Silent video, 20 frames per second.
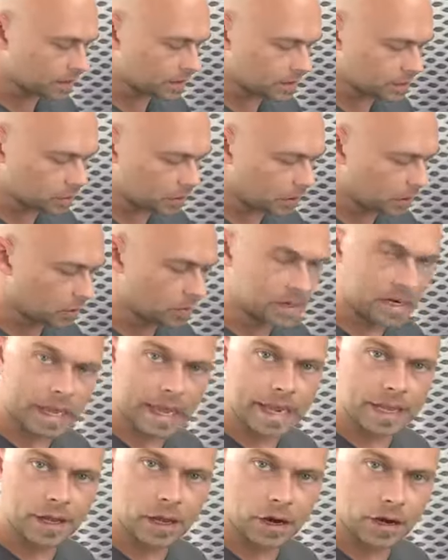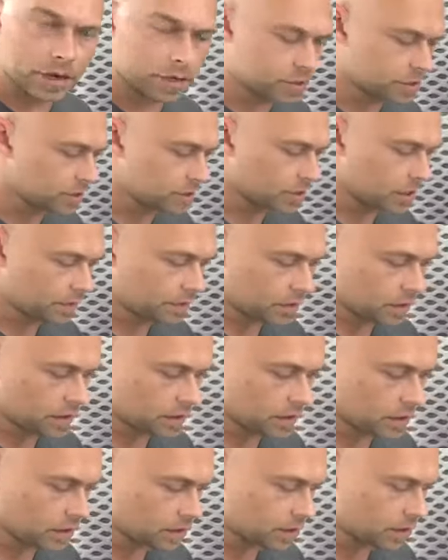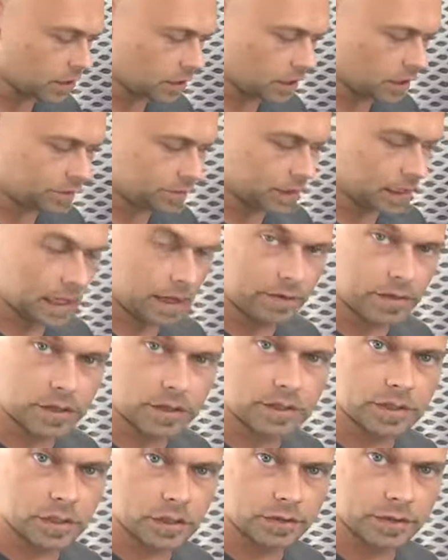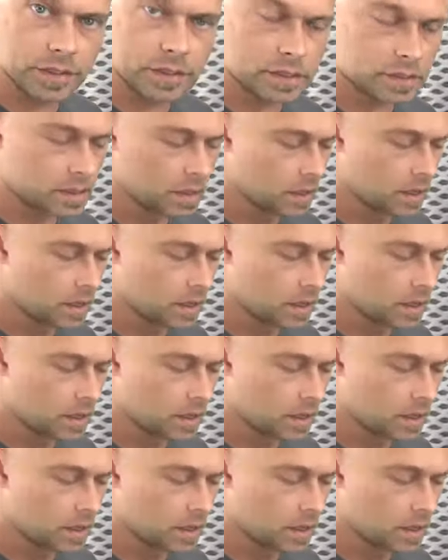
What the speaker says: this with a little bit of 800 just to give it a little scuff and level the surface.